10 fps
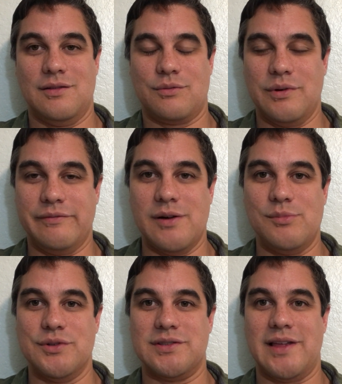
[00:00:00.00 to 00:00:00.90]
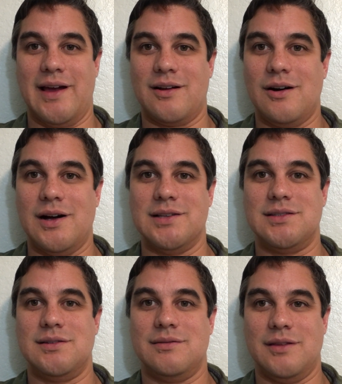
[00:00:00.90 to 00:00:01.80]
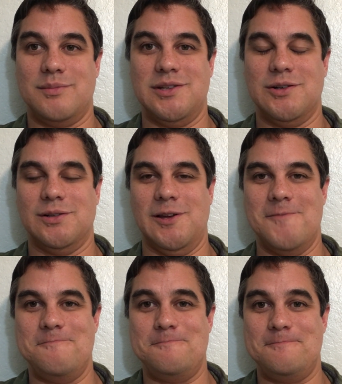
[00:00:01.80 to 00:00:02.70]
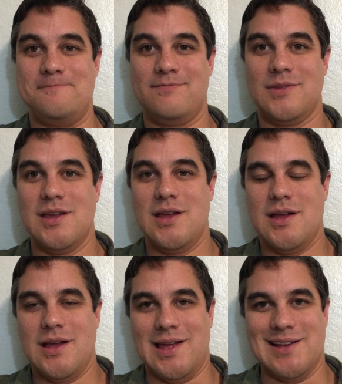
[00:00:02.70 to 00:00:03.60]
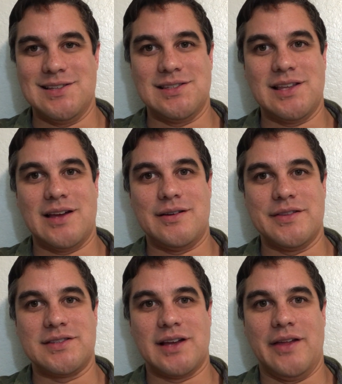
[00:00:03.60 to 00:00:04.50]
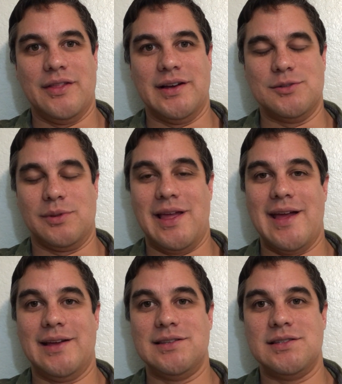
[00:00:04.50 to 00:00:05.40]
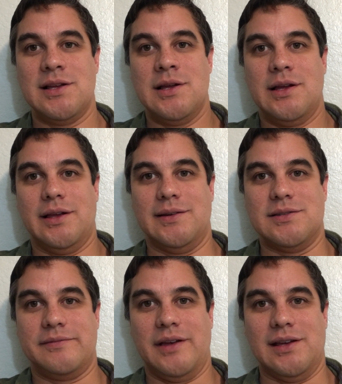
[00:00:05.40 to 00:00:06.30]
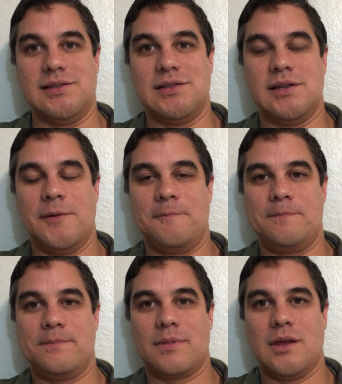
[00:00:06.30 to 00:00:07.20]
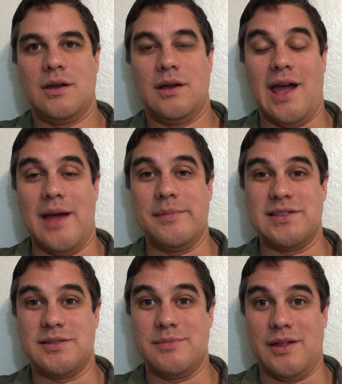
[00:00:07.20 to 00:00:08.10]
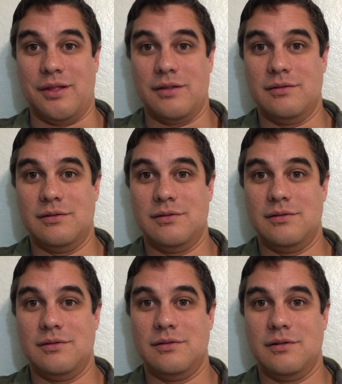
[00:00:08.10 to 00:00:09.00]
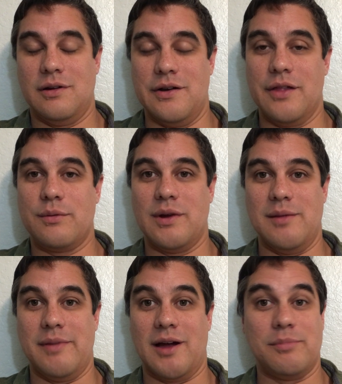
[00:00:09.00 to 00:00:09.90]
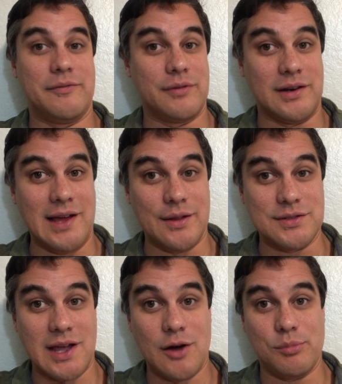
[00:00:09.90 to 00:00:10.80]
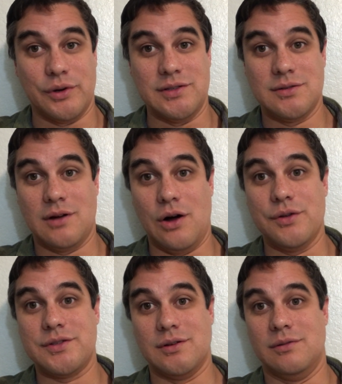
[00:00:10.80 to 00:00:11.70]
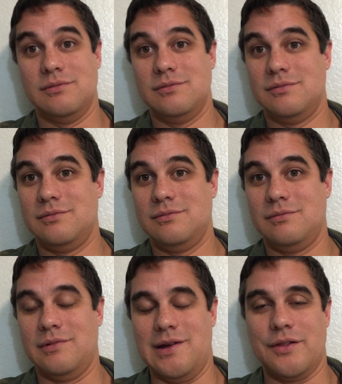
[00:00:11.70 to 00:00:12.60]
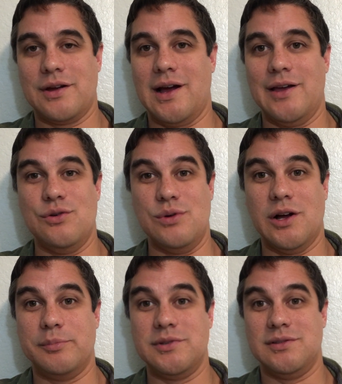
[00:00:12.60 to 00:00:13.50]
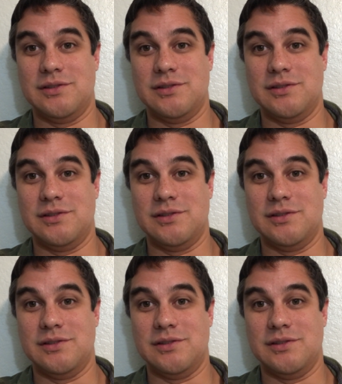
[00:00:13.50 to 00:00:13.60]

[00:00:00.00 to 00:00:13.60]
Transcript: Three fumbles that cost them dearly. And as he sat on the sidelines with hands in his face, Emmitt Smith, another running back but for the Dallas Cowboys, also another guy who helped